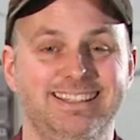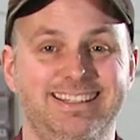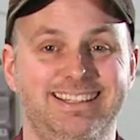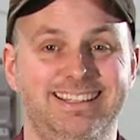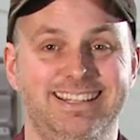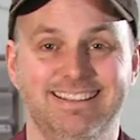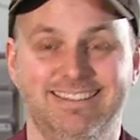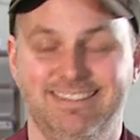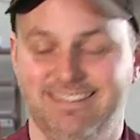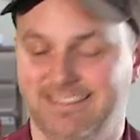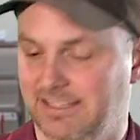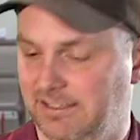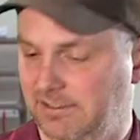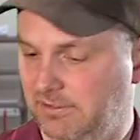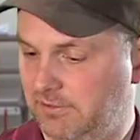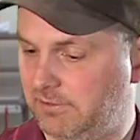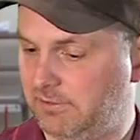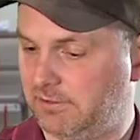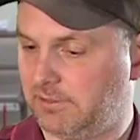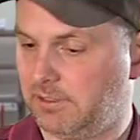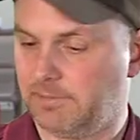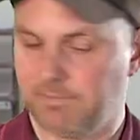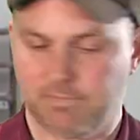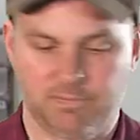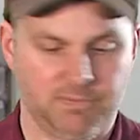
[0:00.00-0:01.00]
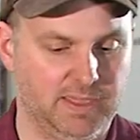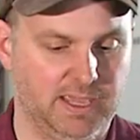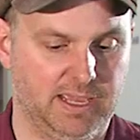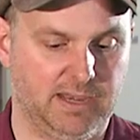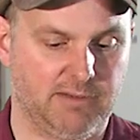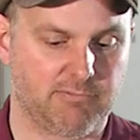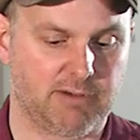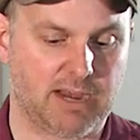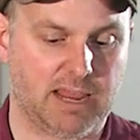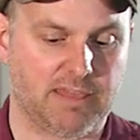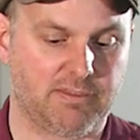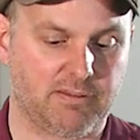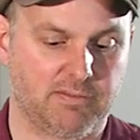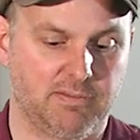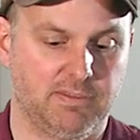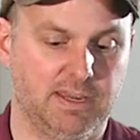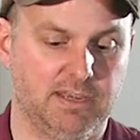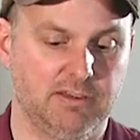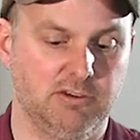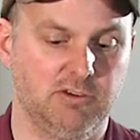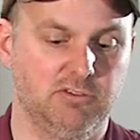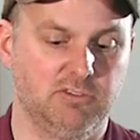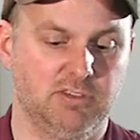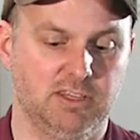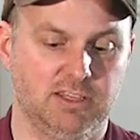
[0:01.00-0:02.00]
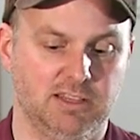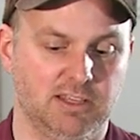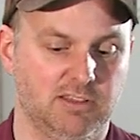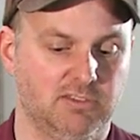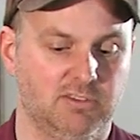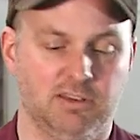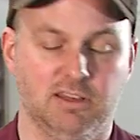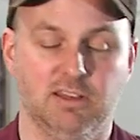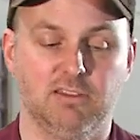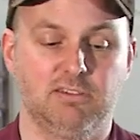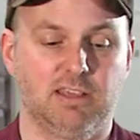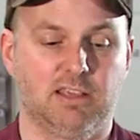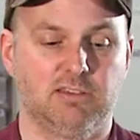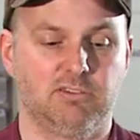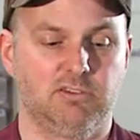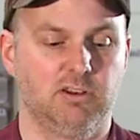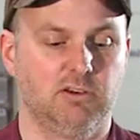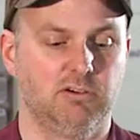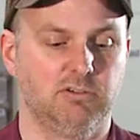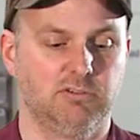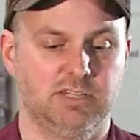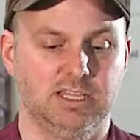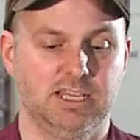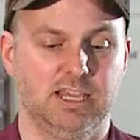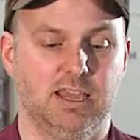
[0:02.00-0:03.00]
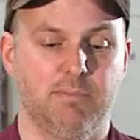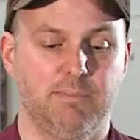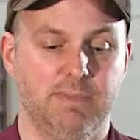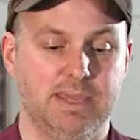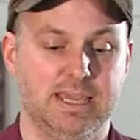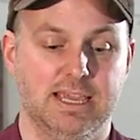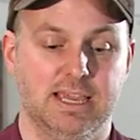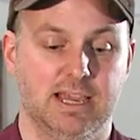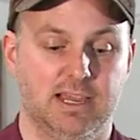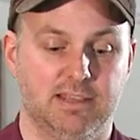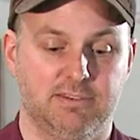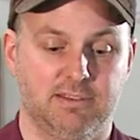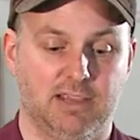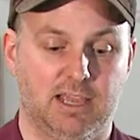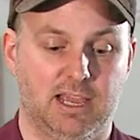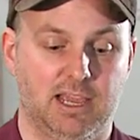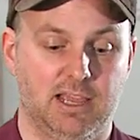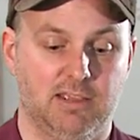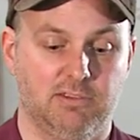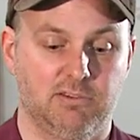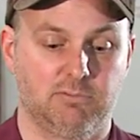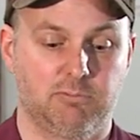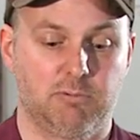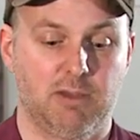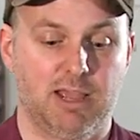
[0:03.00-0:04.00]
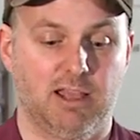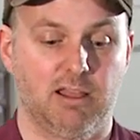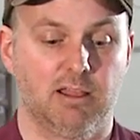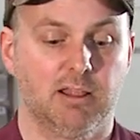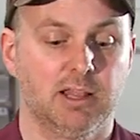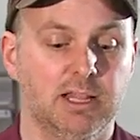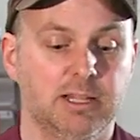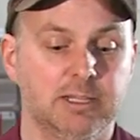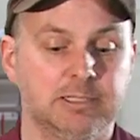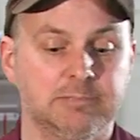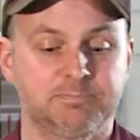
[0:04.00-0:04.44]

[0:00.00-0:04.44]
distance rather than using this, and this has no DME as well.